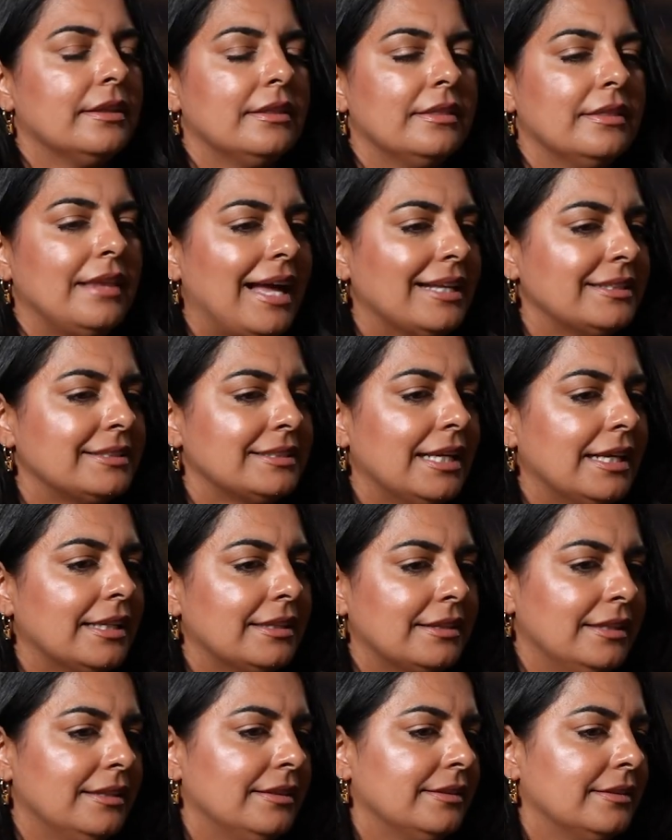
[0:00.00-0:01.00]
that's
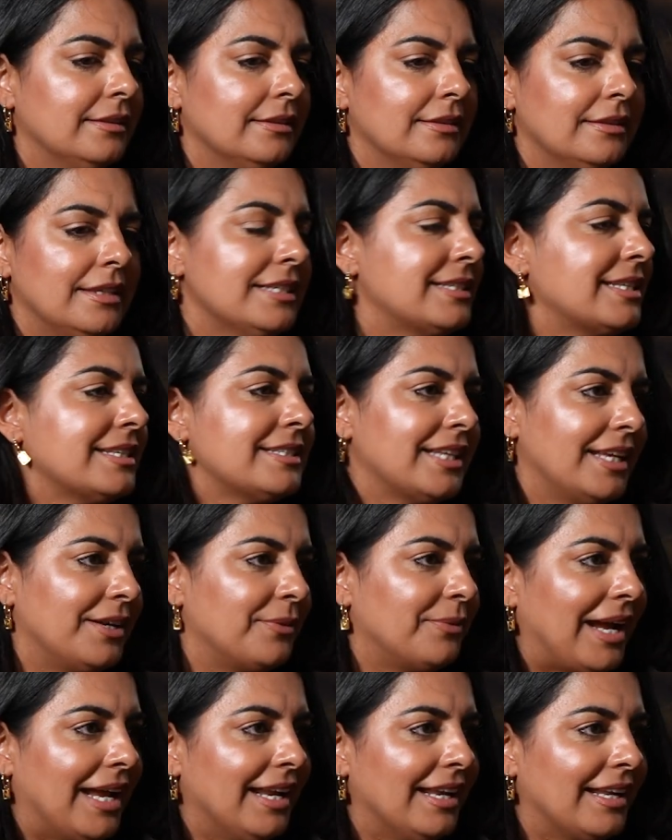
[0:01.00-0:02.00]
this is it,
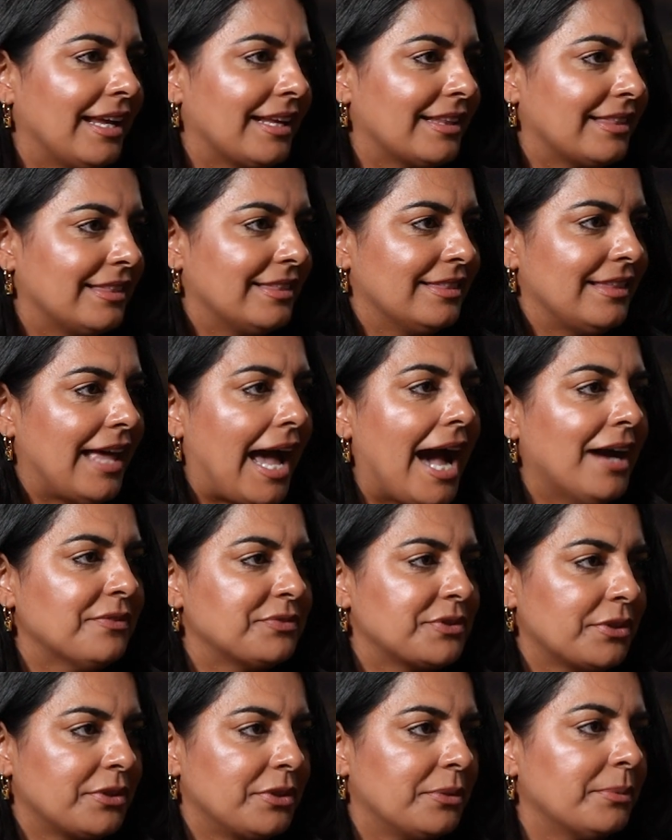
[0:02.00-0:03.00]
right? Like
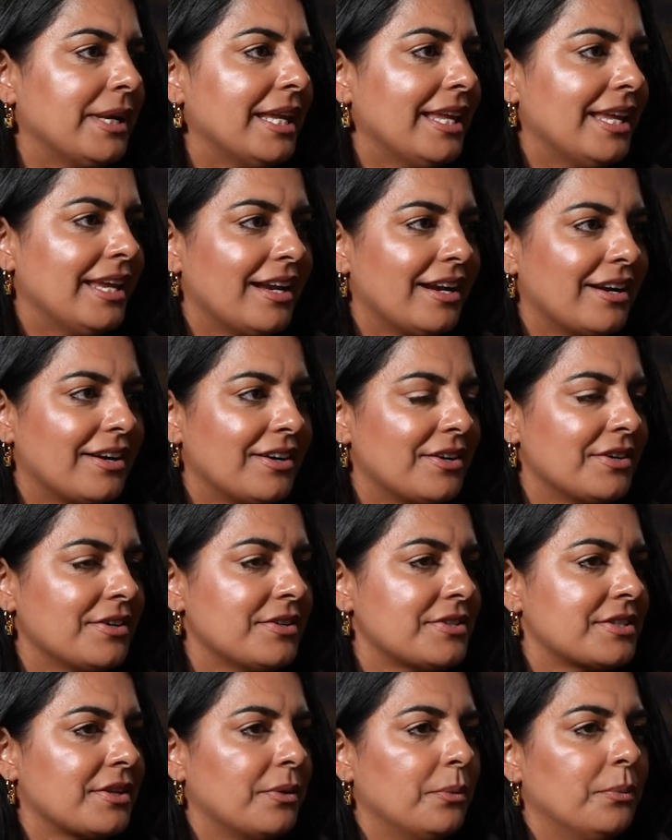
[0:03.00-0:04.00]
after 3
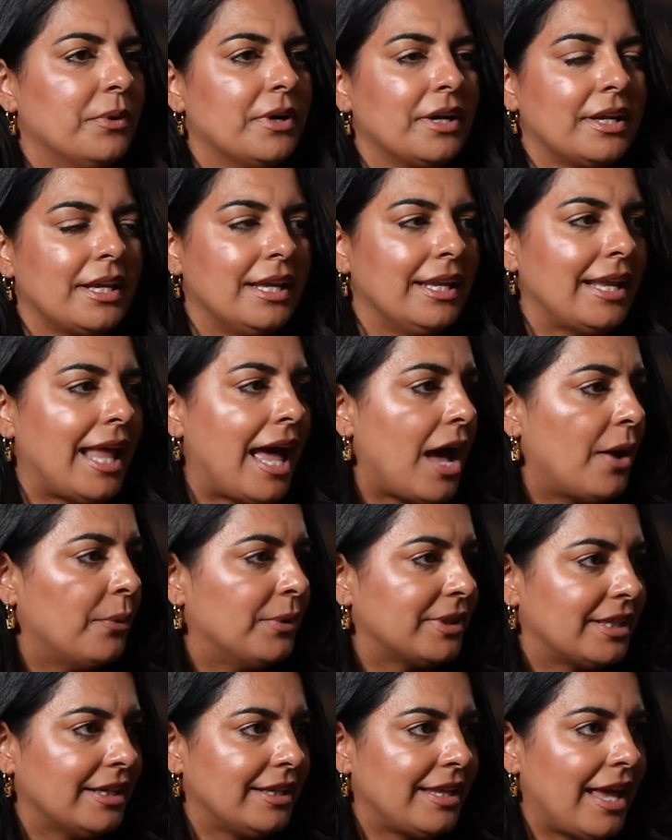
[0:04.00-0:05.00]
years working now
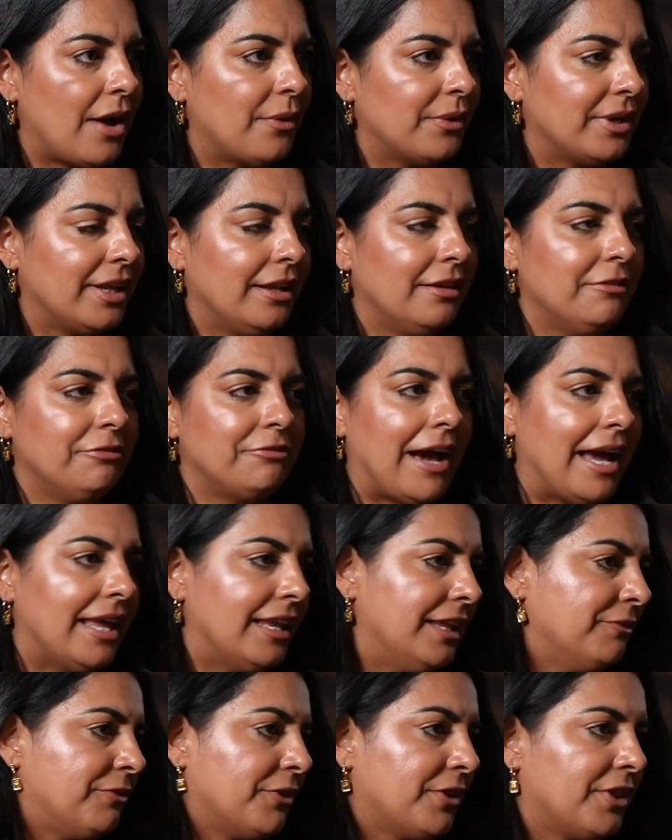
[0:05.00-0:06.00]
with the county,
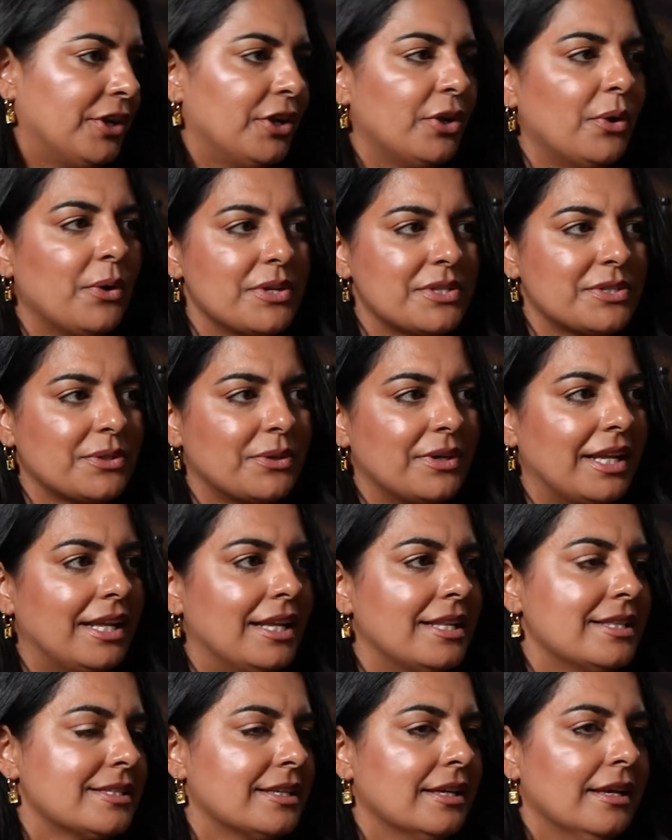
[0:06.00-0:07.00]
fighting for the noise
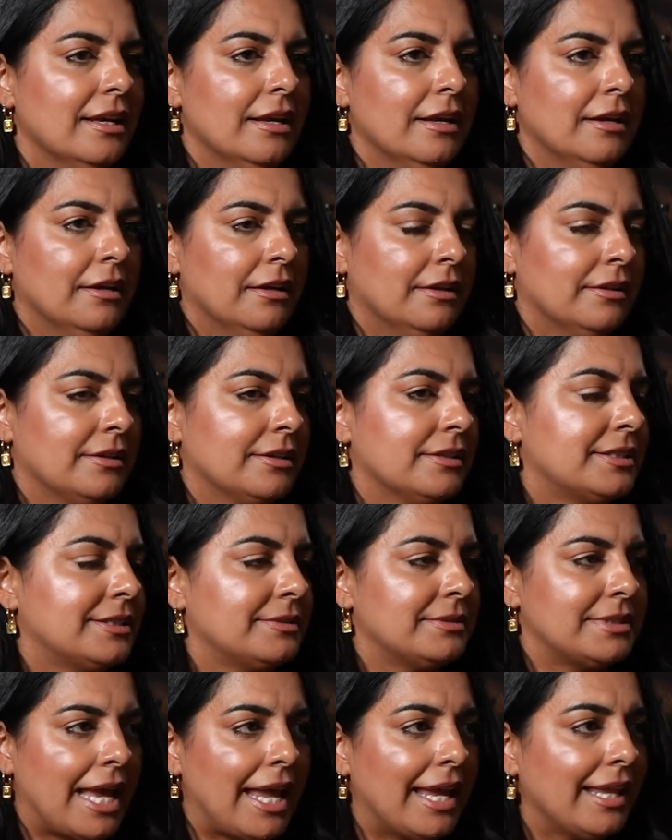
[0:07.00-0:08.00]
ordinance,
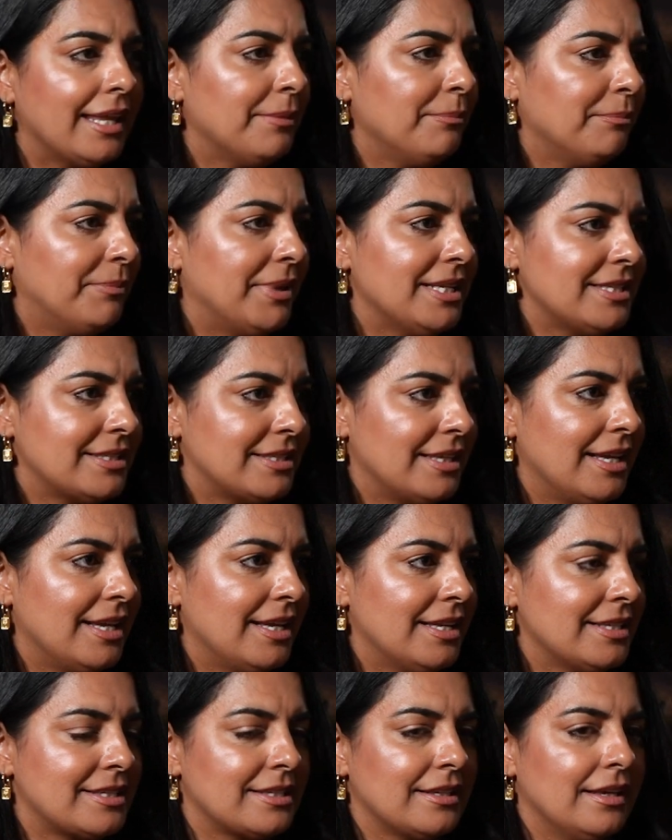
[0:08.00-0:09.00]
staying in business,